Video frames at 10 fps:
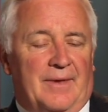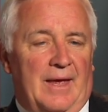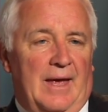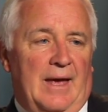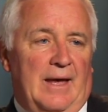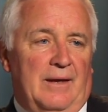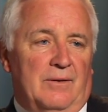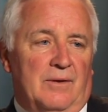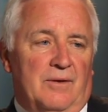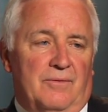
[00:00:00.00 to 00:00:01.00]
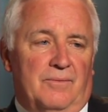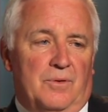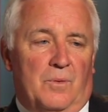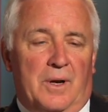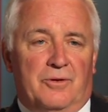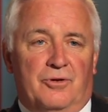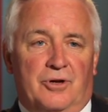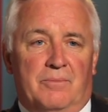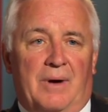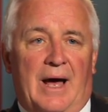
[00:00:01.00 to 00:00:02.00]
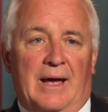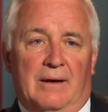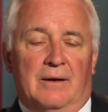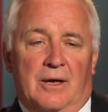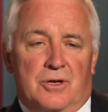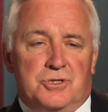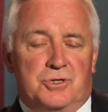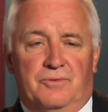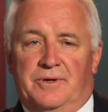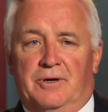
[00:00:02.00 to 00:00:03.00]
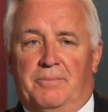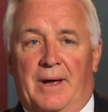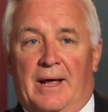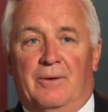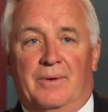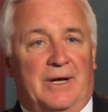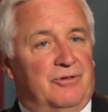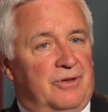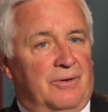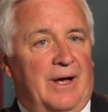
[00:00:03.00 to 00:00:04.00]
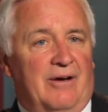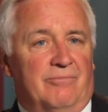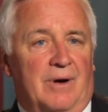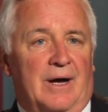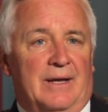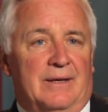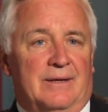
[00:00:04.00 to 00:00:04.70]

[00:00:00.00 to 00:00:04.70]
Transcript: and if you wanted to, you could buy a souvenir paddle, and I still have mine.